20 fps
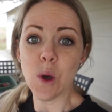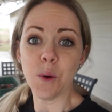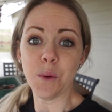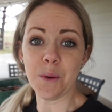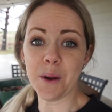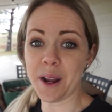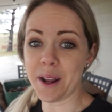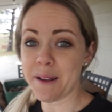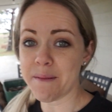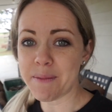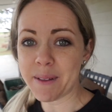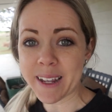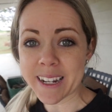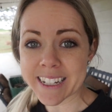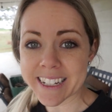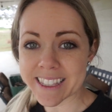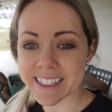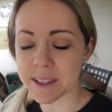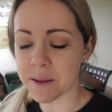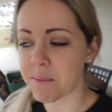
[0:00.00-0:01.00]
where I
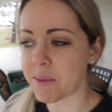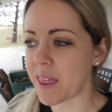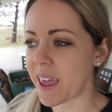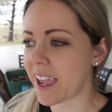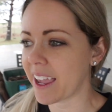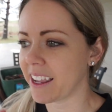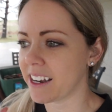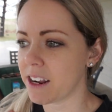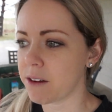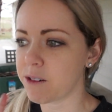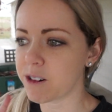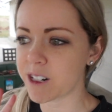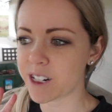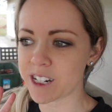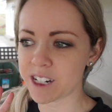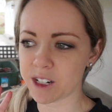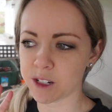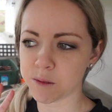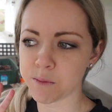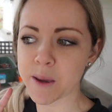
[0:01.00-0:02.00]
planted something, and I wanted
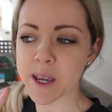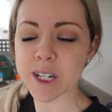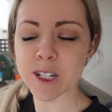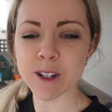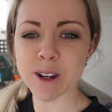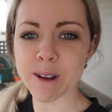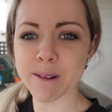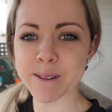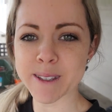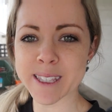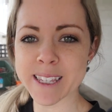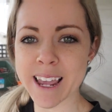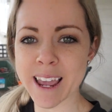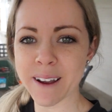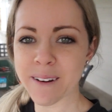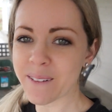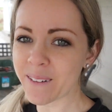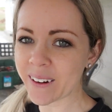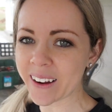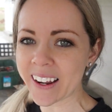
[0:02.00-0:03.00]
to just make sure I was
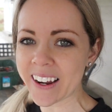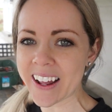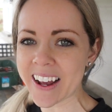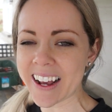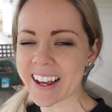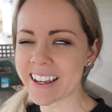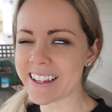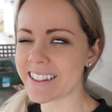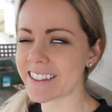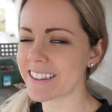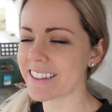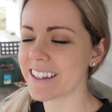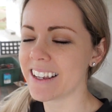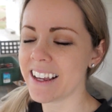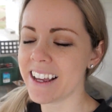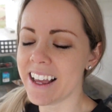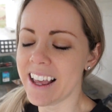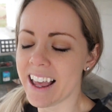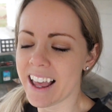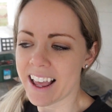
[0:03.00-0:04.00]
staying organized
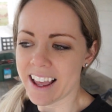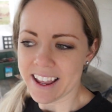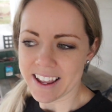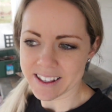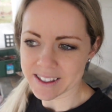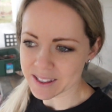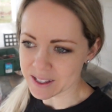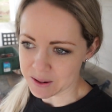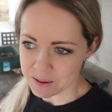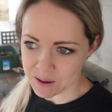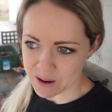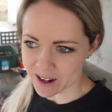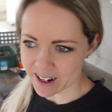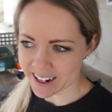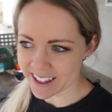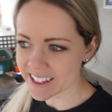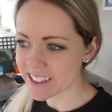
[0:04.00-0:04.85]
and so on.